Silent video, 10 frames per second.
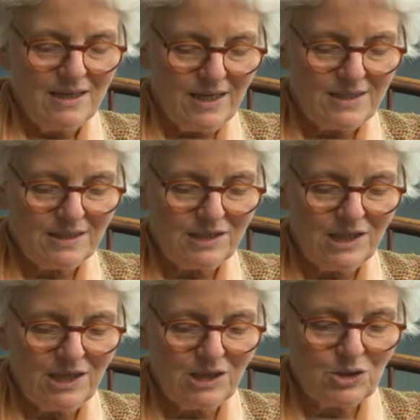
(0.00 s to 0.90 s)
there's
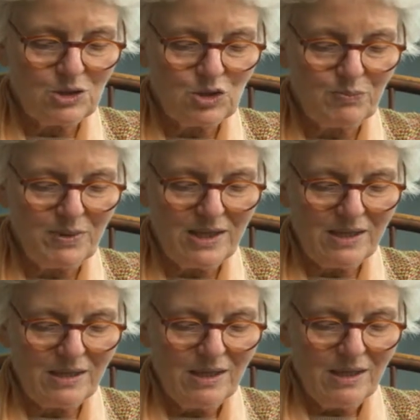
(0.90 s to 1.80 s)
intended to
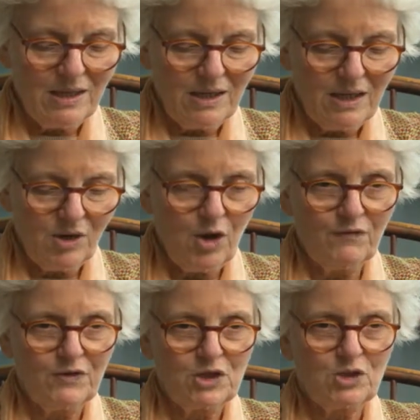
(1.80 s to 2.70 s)
be a
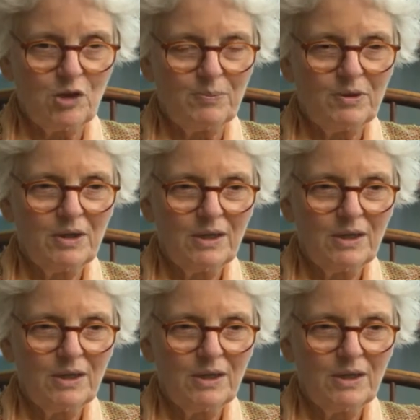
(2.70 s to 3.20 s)
coffee shop